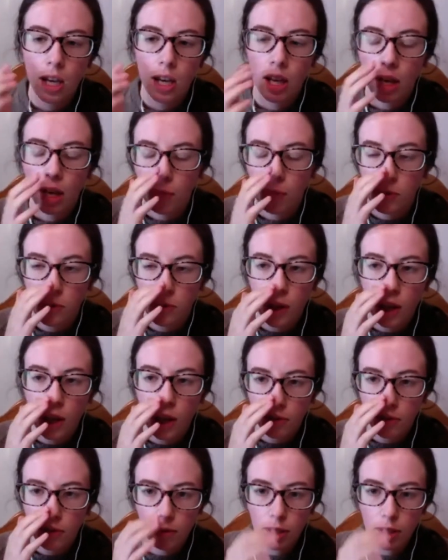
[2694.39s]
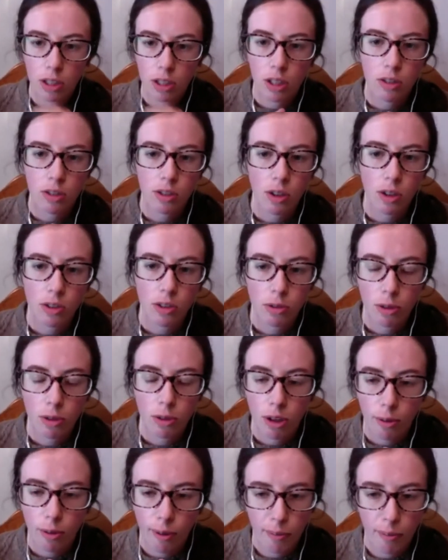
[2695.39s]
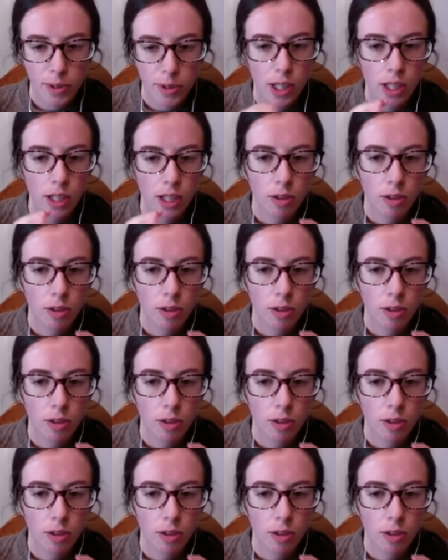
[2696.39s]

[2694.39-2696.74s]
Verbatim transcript: Um, so, that information is also on our website.